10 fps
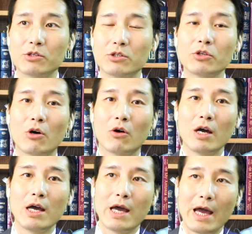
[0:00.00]
You
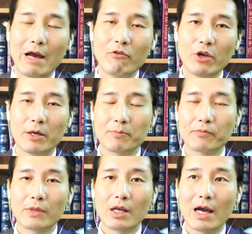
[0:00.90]
know, every